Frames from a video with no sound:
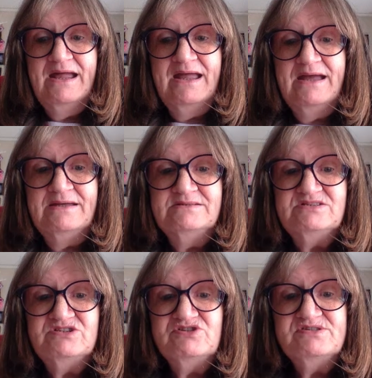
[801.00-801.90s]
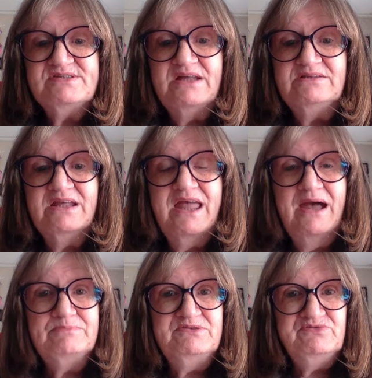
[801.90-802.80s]
and to set the
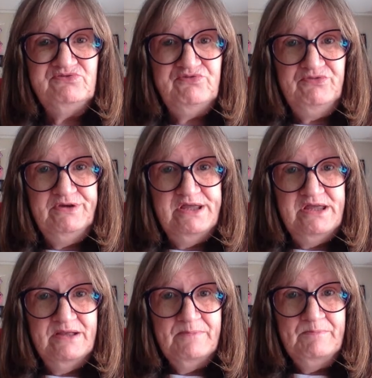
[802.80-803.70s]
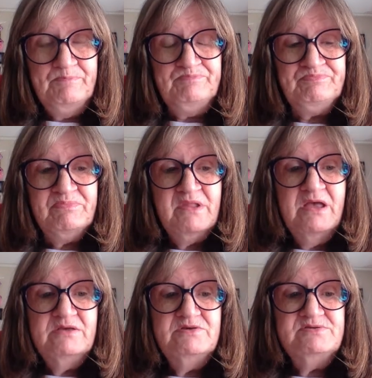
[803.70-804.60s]
captives free.
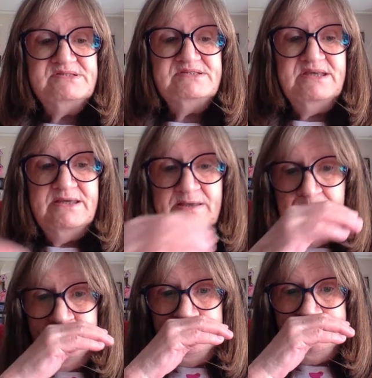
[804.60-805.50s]
You see,